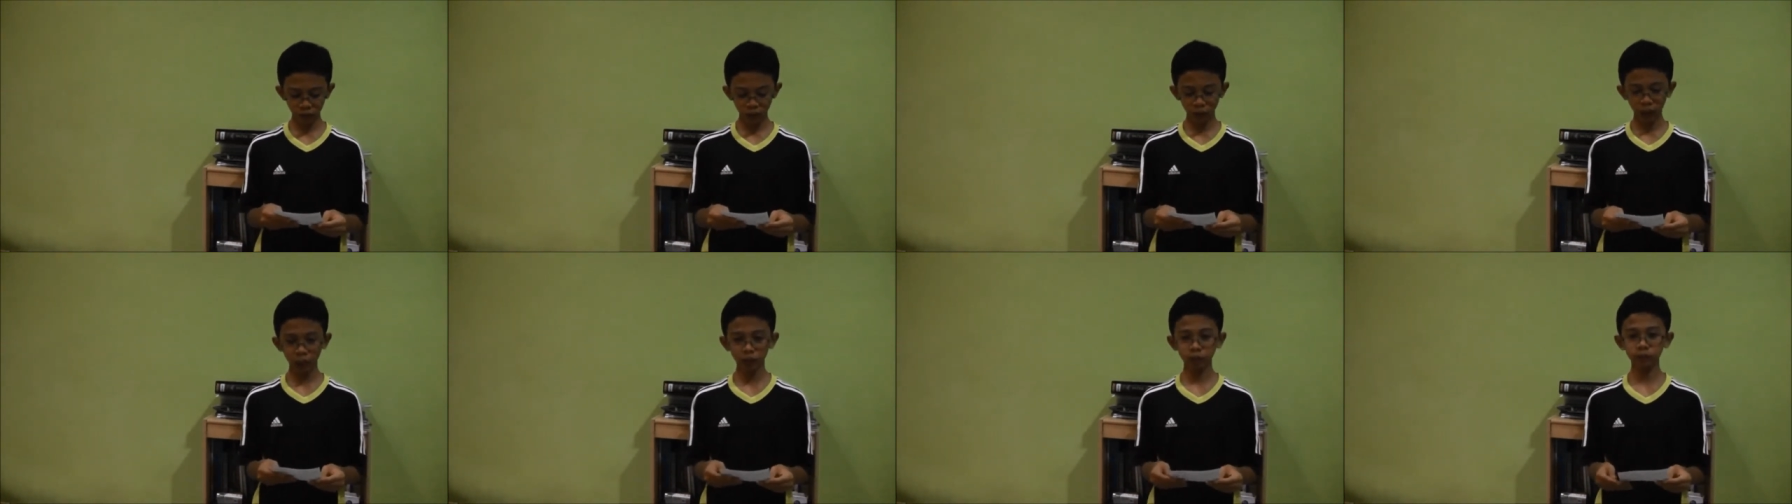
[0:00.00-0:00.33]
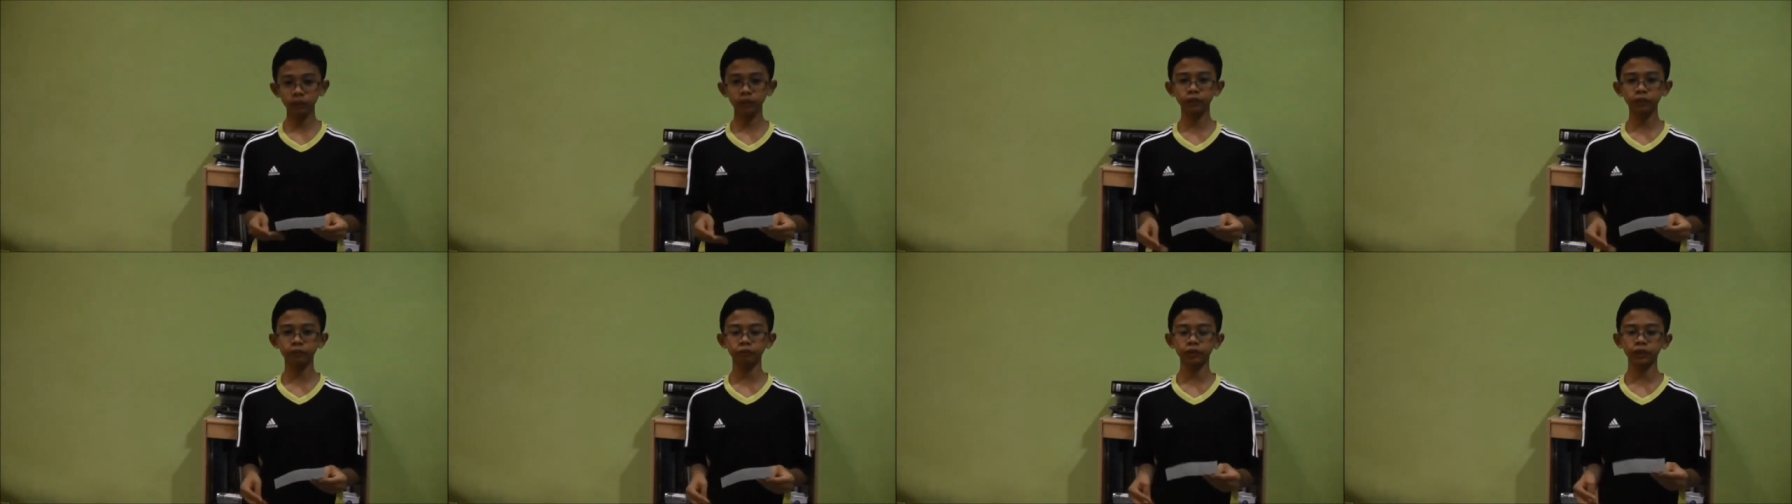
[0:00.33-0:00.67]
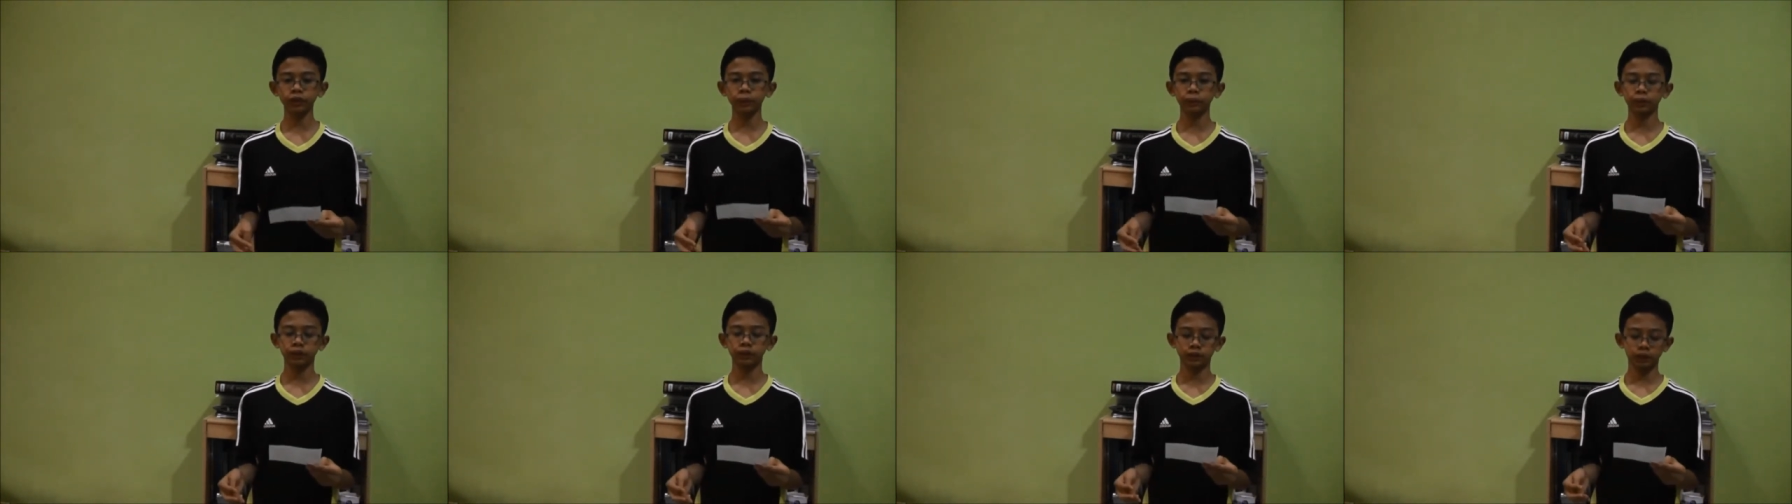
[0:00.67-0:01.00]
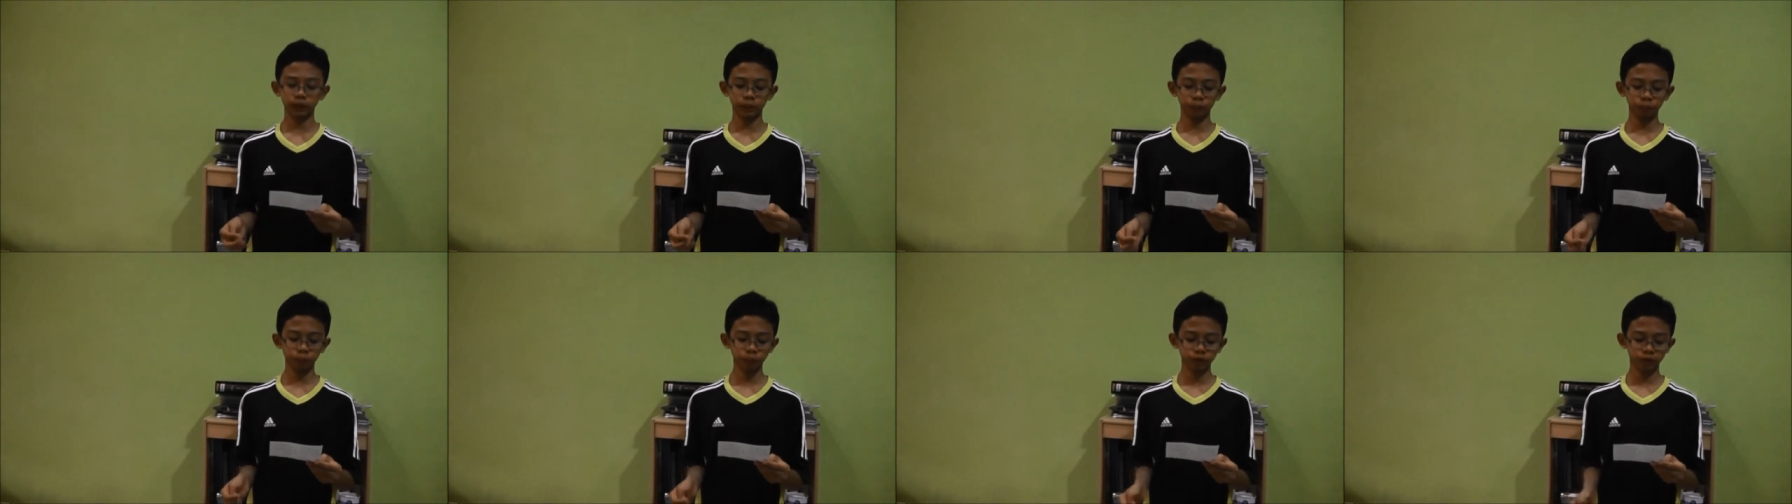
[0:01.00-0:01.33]
I'm going to give you some
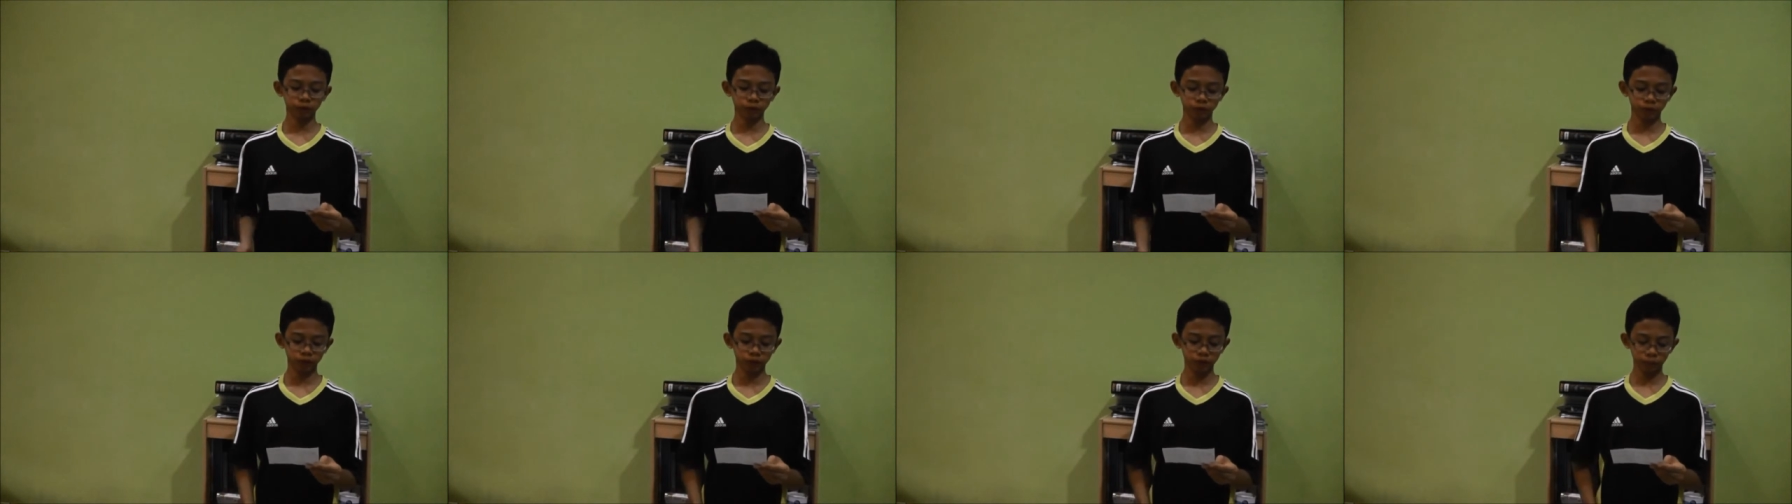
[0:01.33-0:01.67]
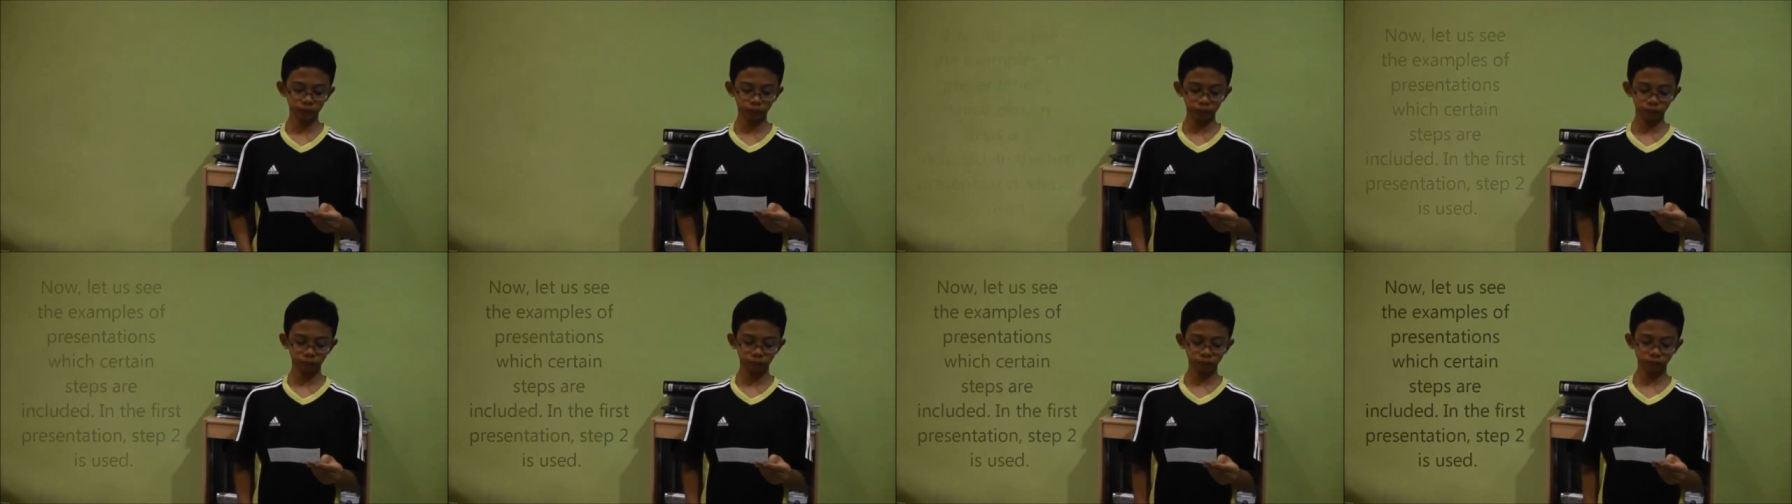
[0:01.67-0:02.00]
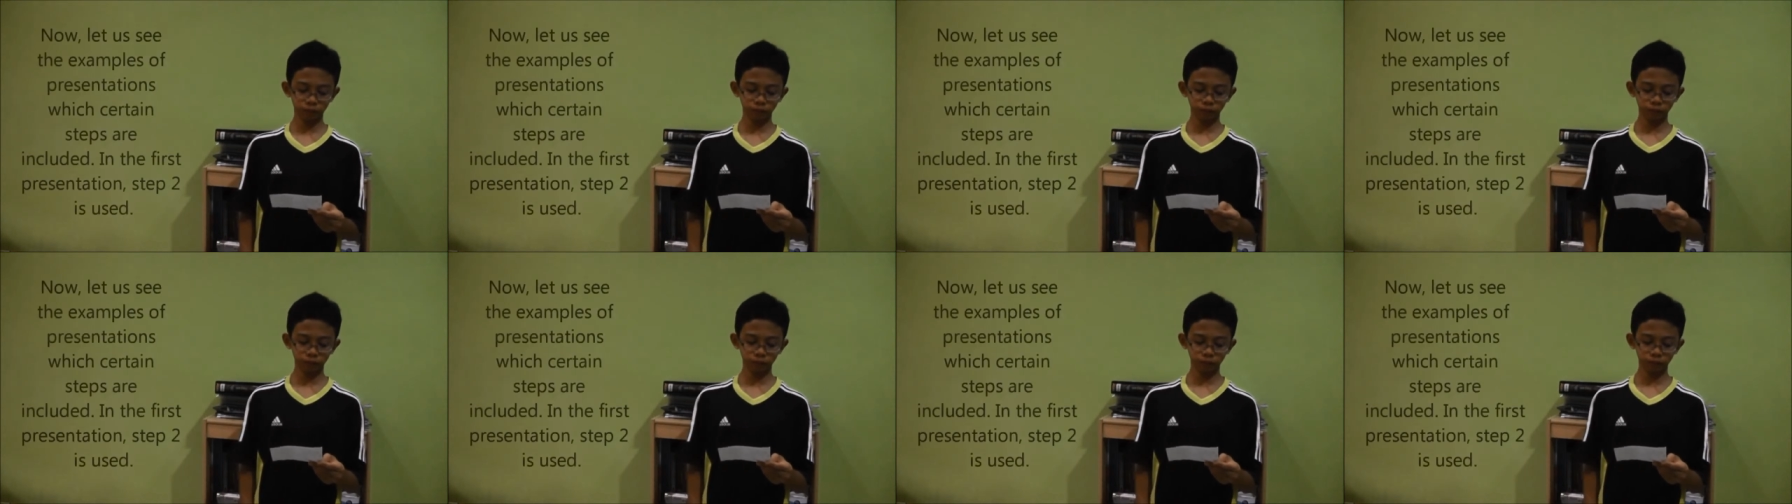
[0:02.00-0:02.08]
examples for some.